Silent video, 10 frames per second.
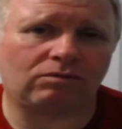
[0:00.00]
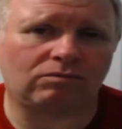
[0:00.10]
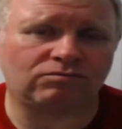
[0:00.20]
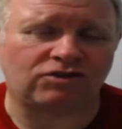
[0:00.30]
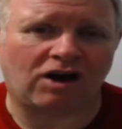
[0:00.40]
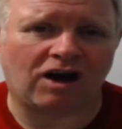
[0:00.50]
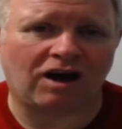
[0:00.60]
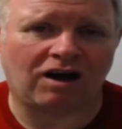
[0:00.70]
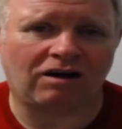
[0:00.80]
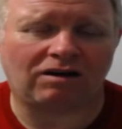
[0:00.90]

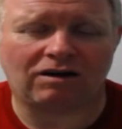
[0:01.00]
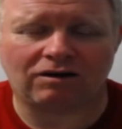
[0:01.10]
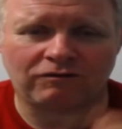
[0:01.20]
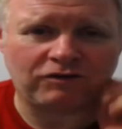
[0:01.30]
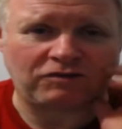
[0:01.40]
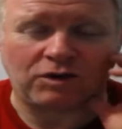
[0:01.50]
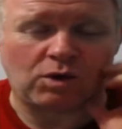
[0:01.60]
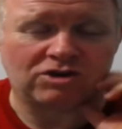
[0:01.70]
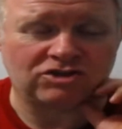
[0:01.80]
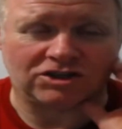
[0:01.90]
So 50
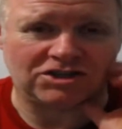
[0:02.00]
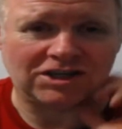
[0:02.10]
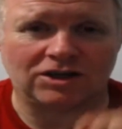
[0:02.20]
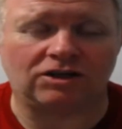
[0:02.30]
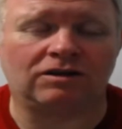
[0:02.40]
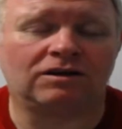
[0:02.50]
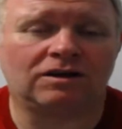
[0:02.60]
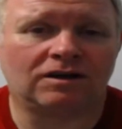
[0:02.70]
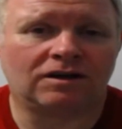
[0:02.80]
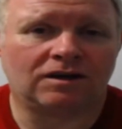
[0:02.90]
watts on a single,
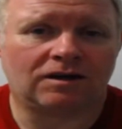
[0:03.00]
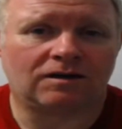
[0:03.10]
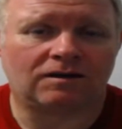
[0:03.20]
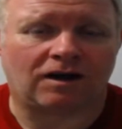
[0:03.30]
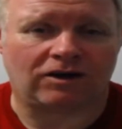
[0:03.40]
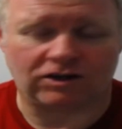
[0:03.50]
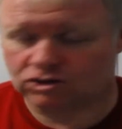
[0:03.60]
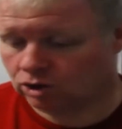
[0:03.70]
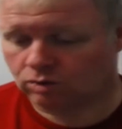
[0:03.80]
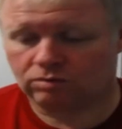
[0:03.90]
on a
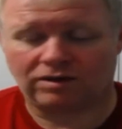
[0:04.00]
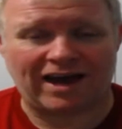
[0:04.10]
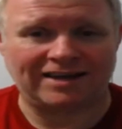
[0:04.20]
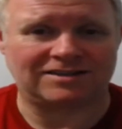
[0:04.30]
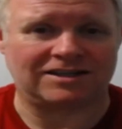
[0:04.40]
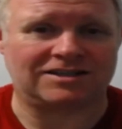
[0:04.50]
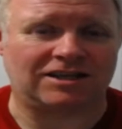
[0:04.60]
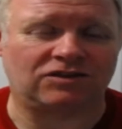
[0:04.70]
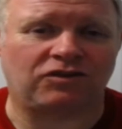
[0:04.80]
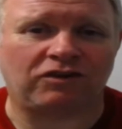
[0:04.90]
dual
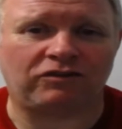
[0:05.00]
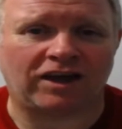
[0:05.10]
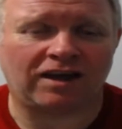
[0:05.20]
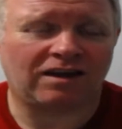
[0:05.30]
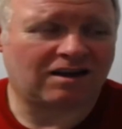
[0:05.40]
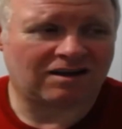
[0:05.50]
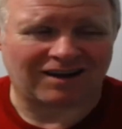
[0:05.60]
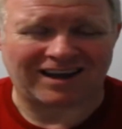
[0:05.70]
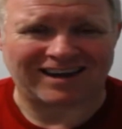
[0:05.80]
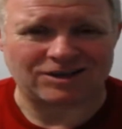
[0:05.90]
18650.
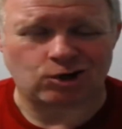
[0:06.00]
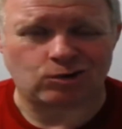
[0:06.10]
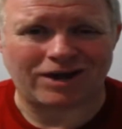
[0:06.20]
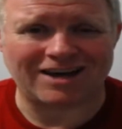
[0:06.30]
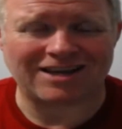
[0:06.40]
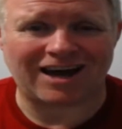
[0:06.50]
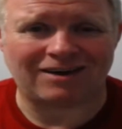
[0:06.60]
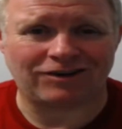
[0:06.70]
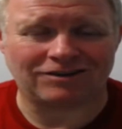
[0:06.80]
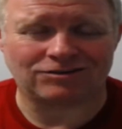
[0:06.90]
I get 2 days out
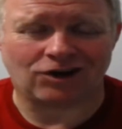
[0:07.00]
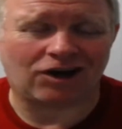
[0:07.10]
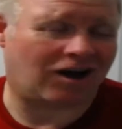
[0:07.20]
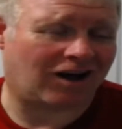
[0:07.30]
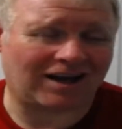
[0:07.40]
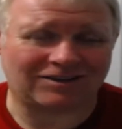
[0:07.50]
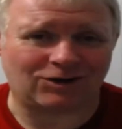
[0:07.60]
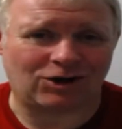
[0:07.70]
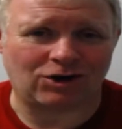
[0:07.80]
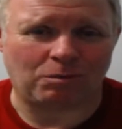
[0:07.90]
of it, so I
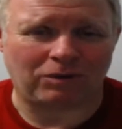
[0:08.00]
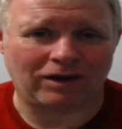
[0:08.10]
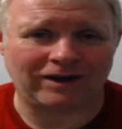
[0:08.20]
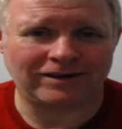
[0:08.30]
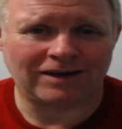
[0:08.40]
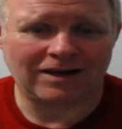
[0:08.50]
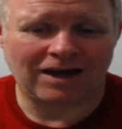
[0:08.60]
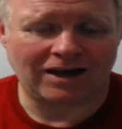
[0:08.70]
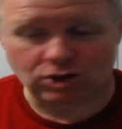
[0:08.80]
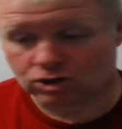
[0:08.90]
don't complain.
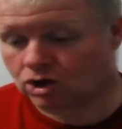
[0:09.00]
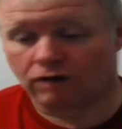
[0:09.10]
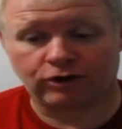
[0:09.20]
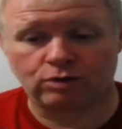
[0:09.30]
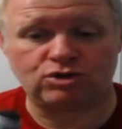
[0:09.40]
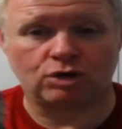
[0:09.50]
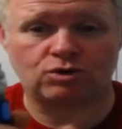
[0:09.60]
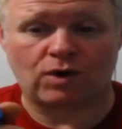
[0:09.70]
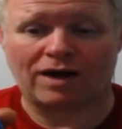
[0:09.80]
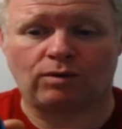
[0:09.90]
It does go through juice
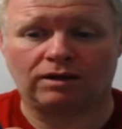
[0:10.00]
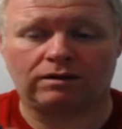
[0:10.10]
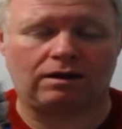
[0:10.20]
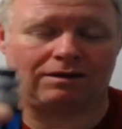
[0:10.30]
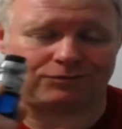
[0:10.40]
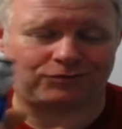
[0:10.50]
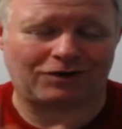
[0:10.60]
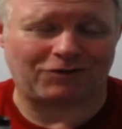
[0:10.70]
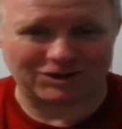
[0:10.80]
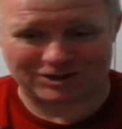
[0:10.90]
quite well. I've
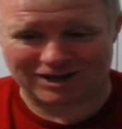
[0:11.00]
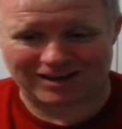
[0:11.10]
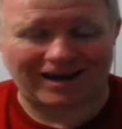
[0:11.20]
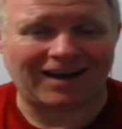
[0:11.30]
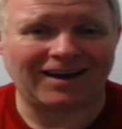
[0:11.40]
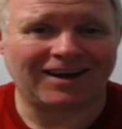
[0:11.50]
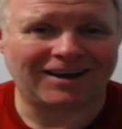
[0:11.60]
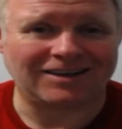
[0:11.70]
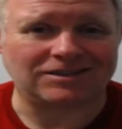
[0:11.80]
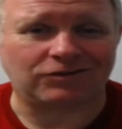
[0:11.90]
got to say that.
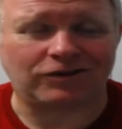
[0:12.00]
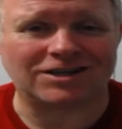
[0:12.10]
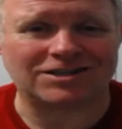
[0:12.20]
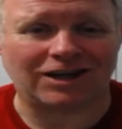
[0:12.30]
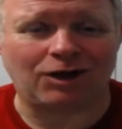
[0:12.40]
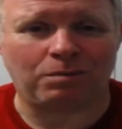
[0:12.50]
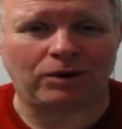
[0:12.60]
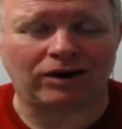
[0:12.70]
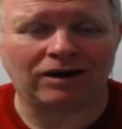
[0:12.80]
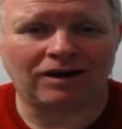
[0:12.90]
It's a thirsty little
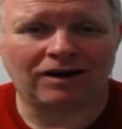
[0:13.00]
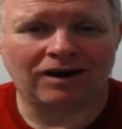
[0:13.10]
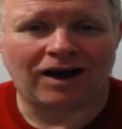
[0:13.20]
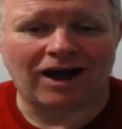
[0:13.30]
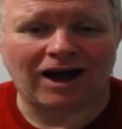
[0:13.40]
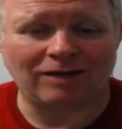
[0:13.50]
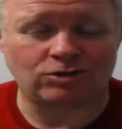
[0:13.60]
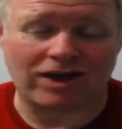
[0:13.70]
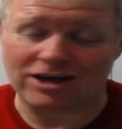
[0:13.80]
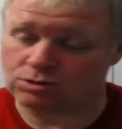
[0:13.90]
bugger. So
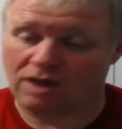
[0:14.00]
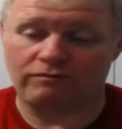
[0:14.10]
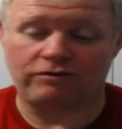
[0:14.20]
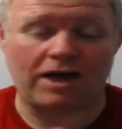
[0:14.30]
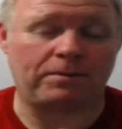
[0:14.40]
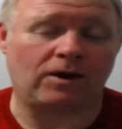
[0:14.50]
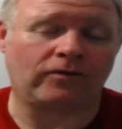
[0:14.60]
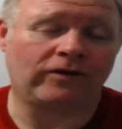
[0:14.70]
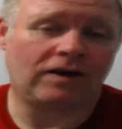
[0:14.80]
that's what I'm vaping on.